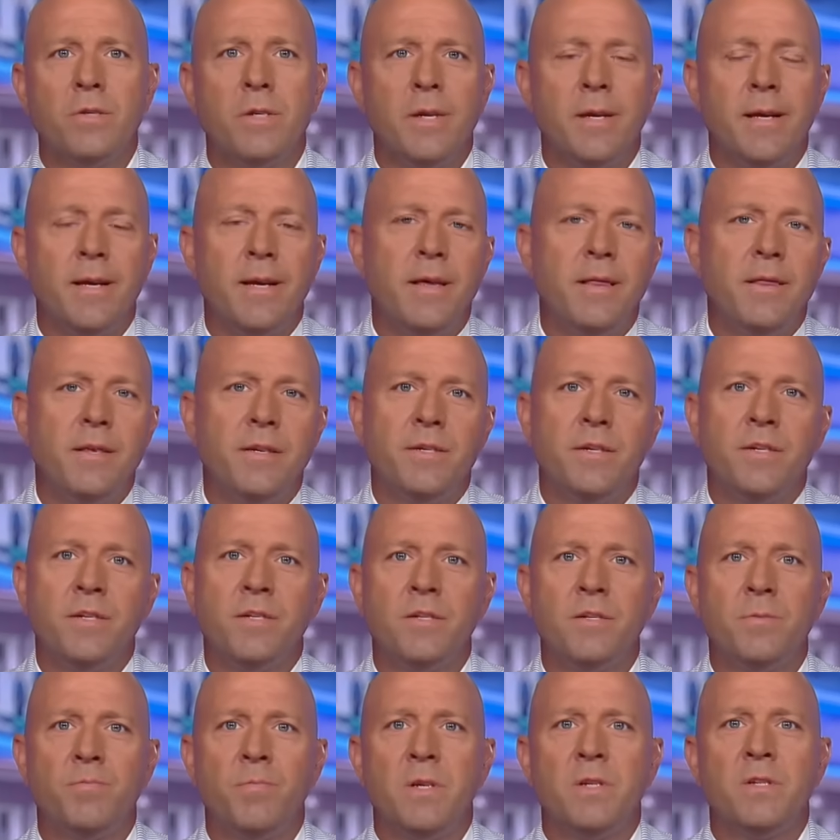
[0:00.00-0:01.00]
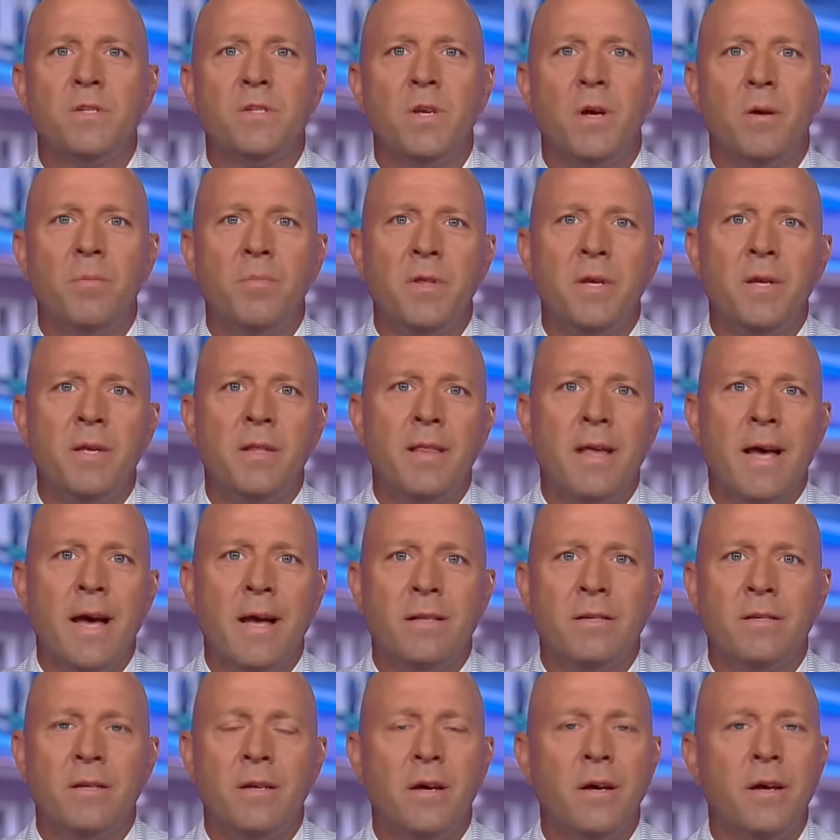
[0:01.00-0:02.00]
this has been something
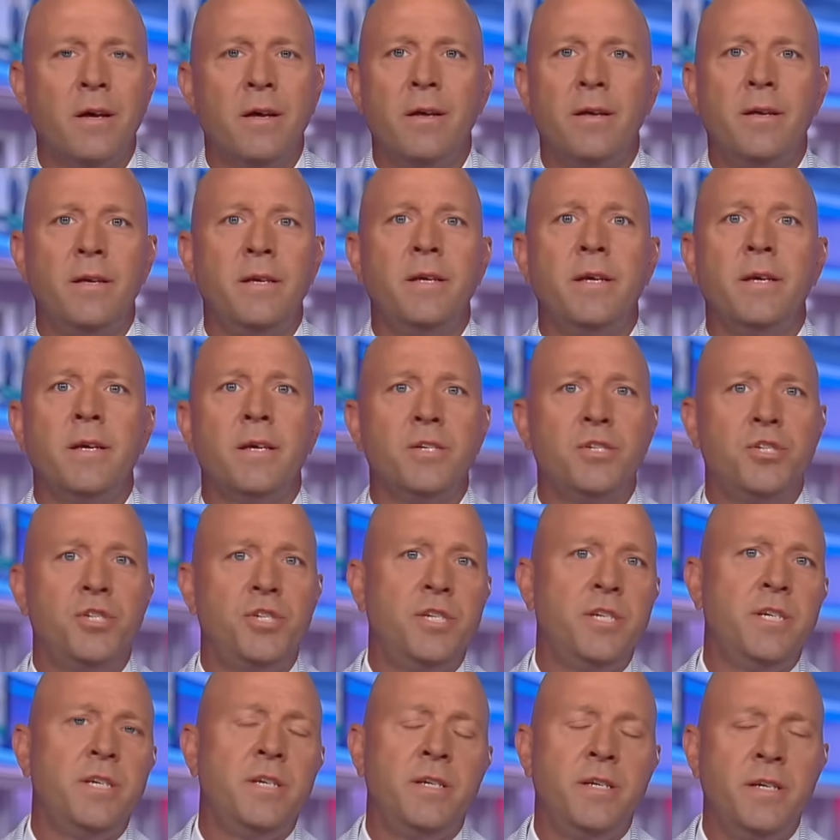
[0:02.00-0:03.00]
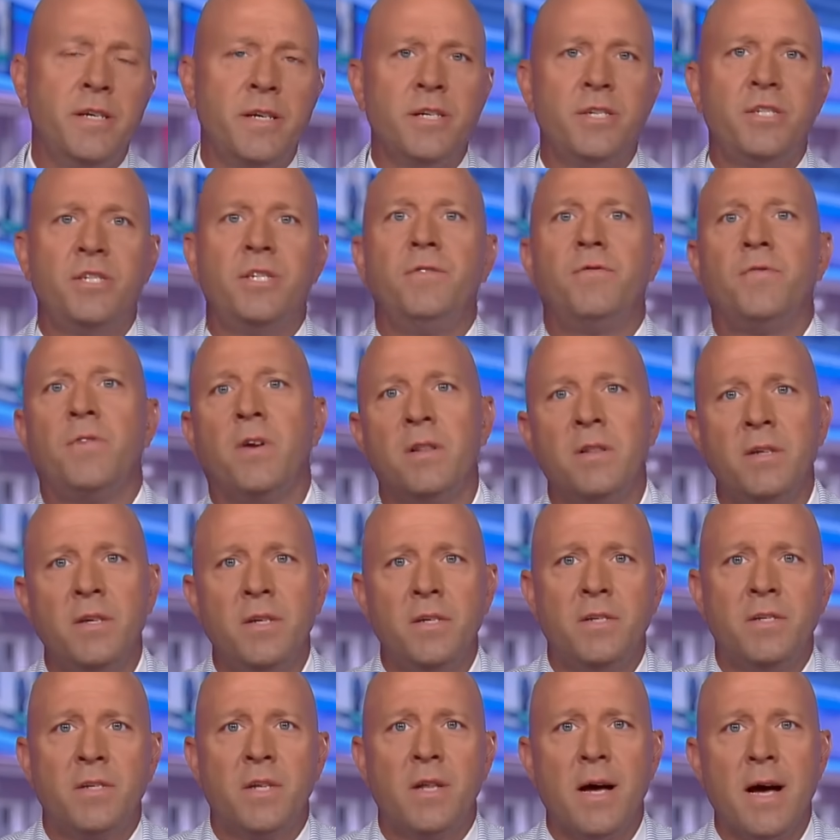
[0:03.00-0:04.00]
that ESG and
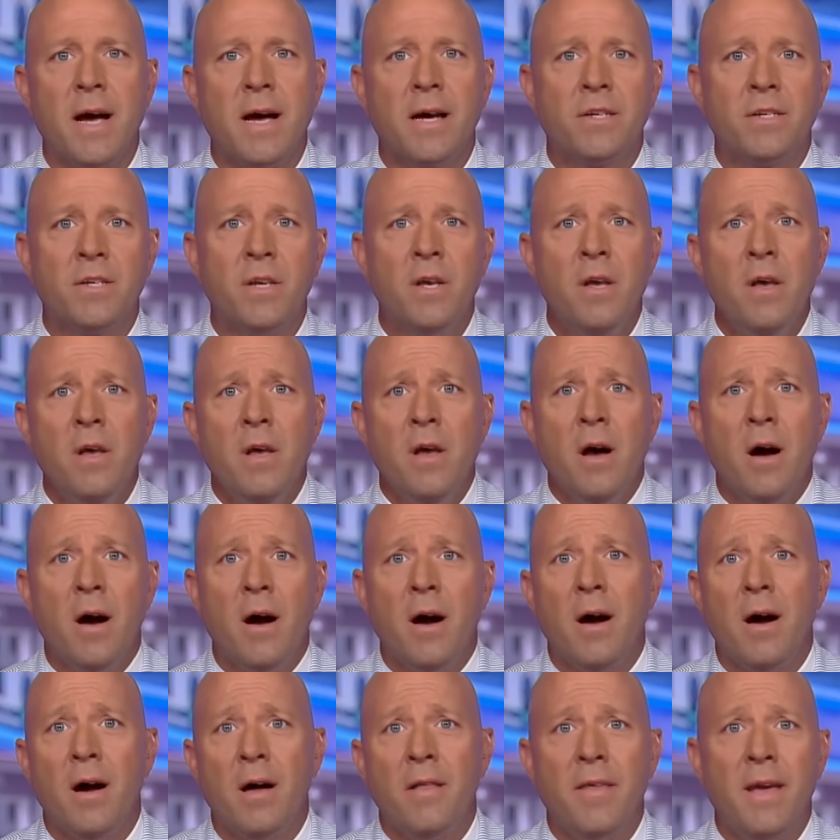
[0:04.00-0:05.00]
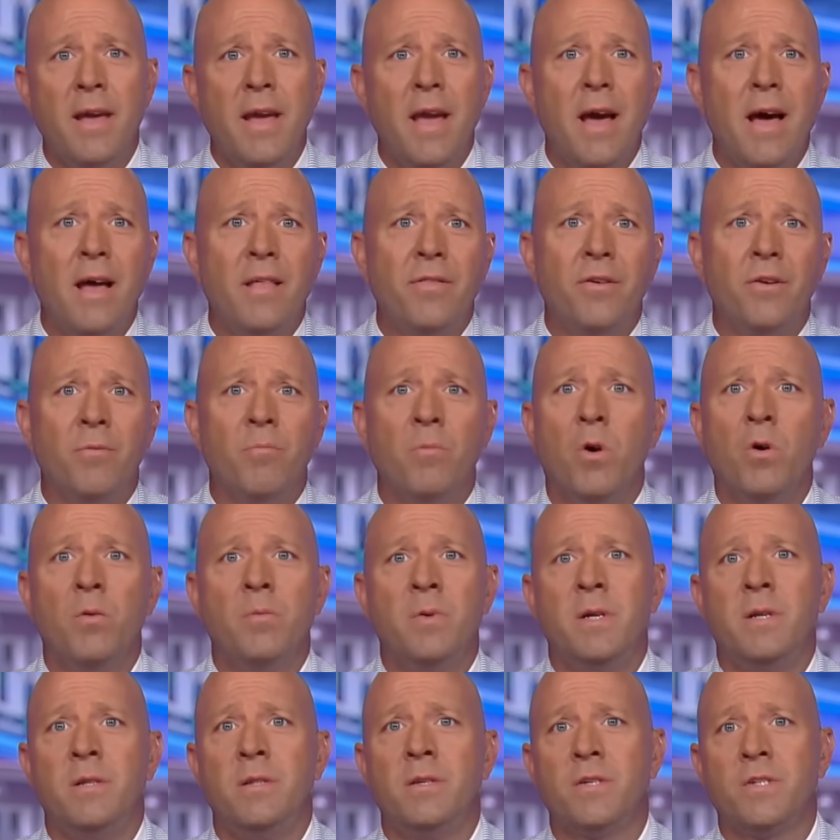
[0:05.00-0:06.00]
ESG-friendly stocks, they had their
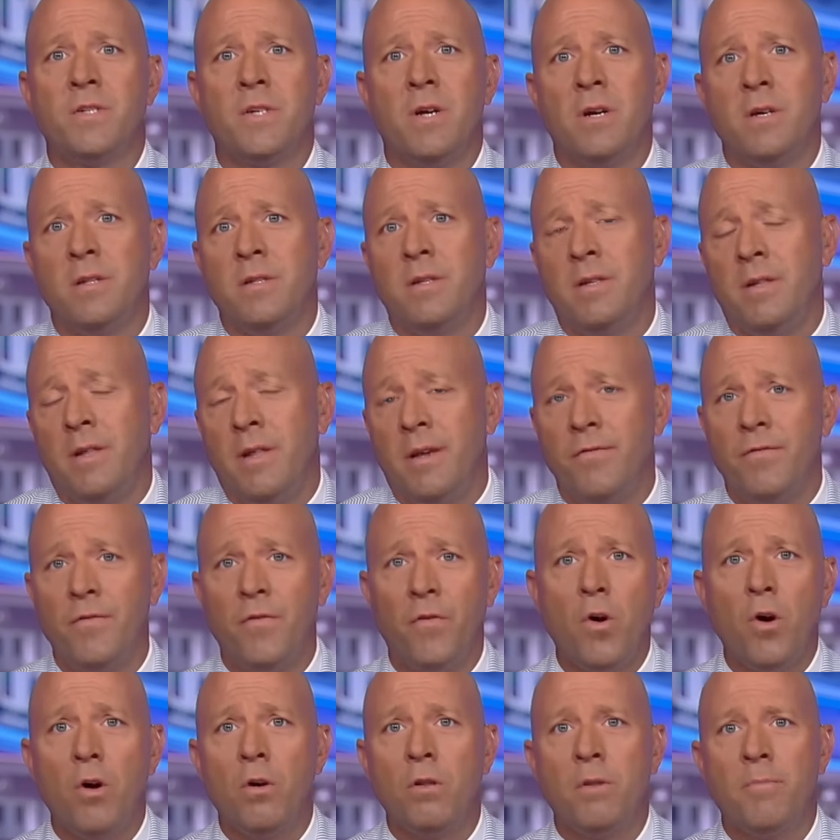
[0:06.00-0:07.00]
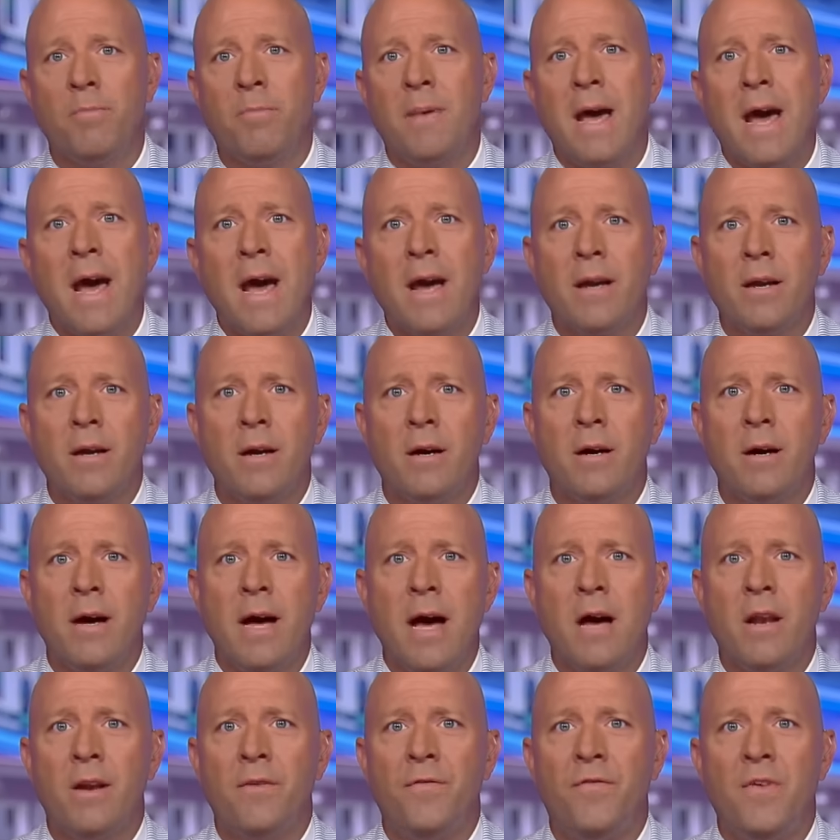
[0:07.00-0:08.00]
moment in the sun and they've fallen back
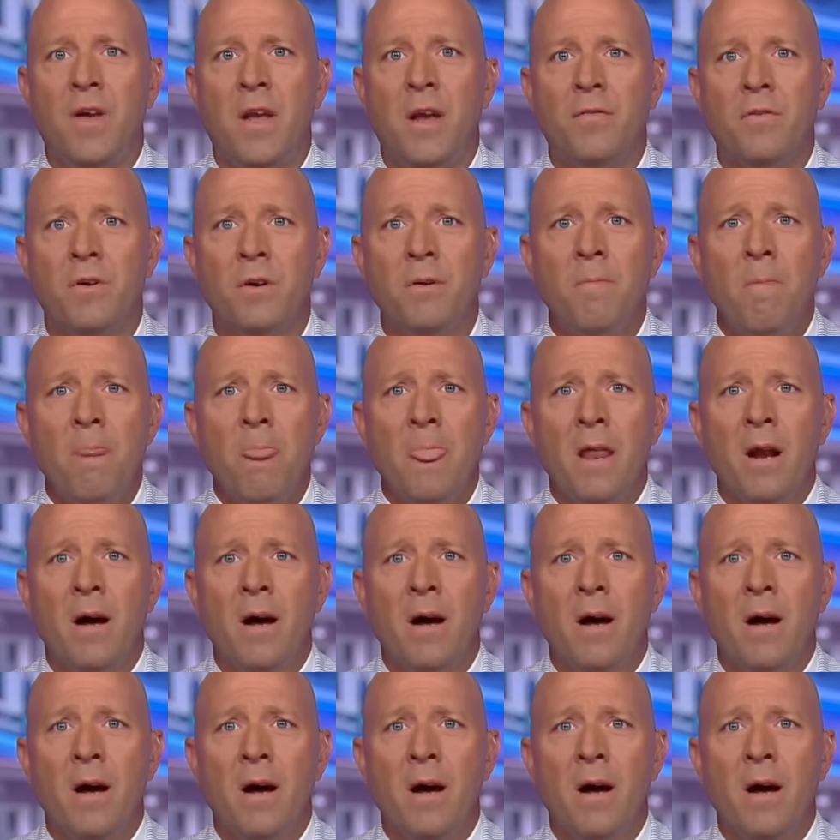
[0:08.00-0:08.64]
out of favor.